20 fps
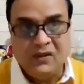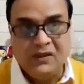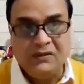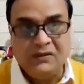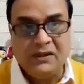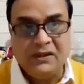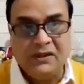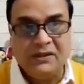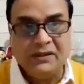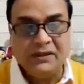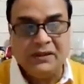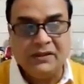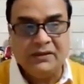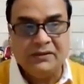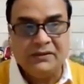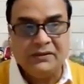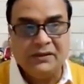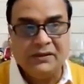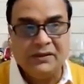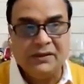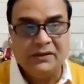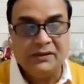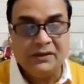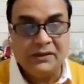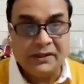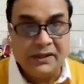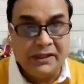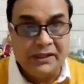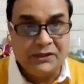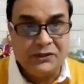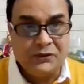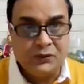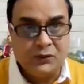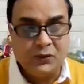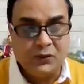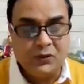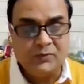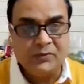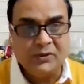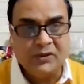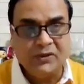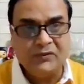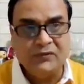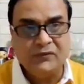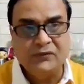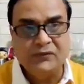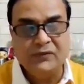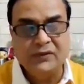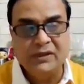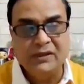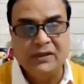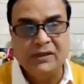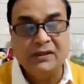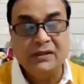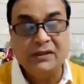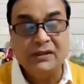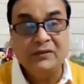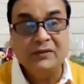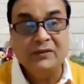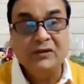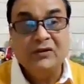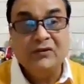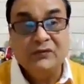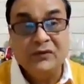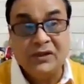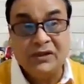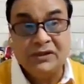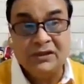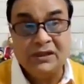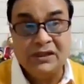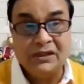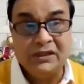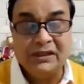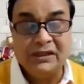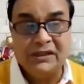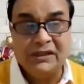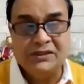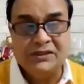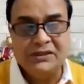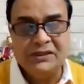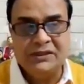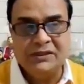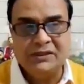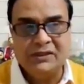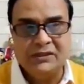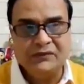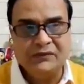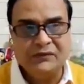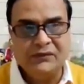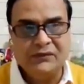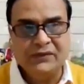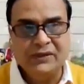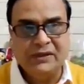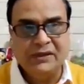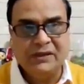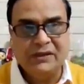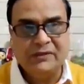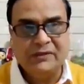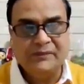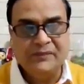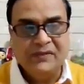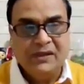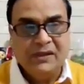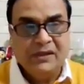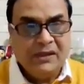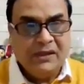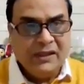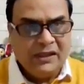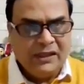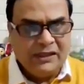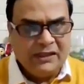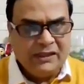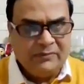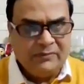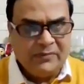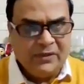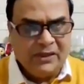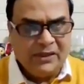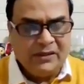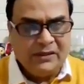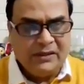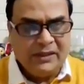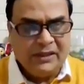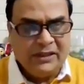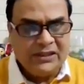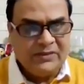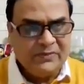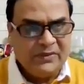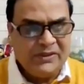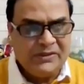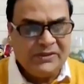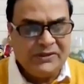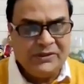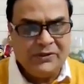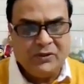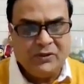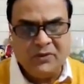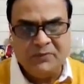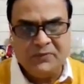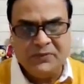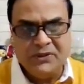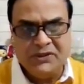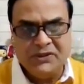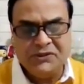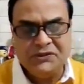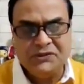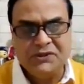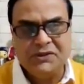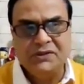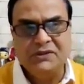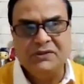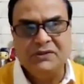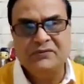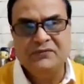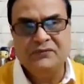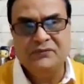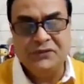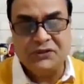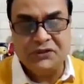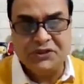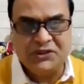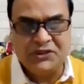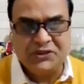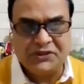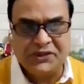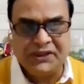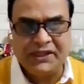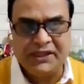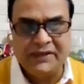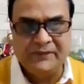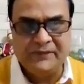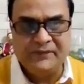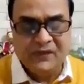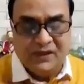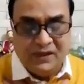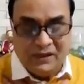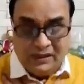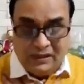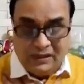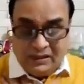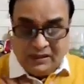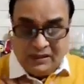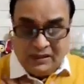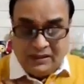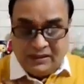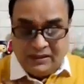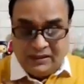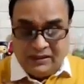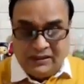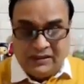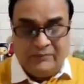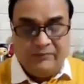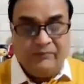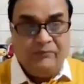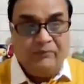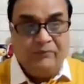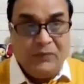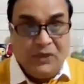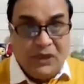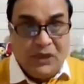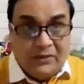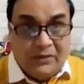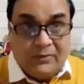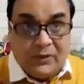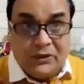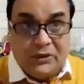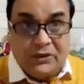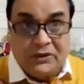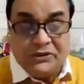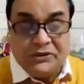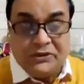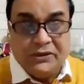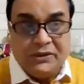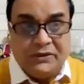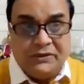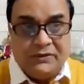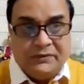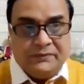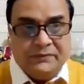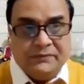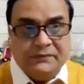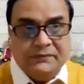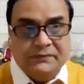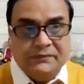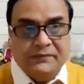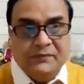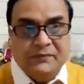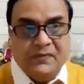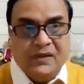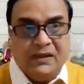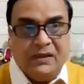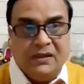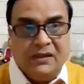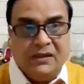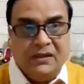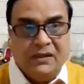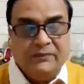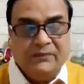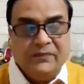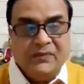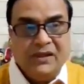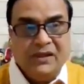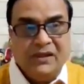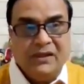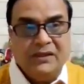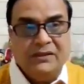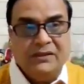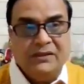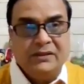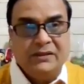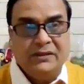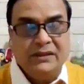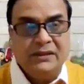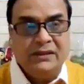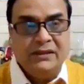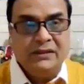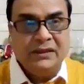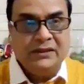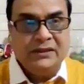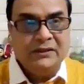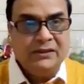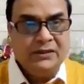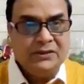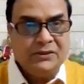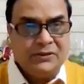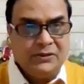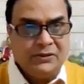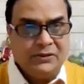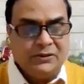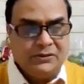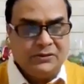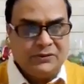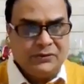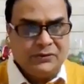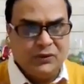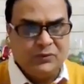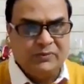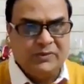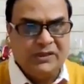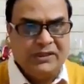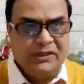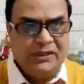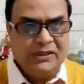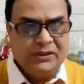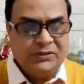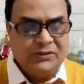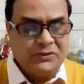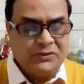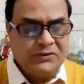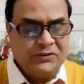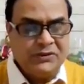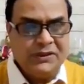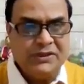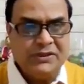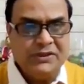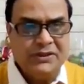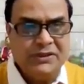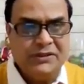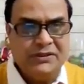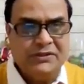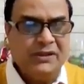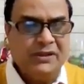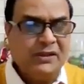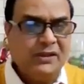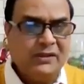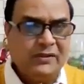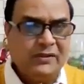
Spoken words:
There are great scope of further enhancing of animal husbandry cooperation, fishery, milk production, and the others, so many associated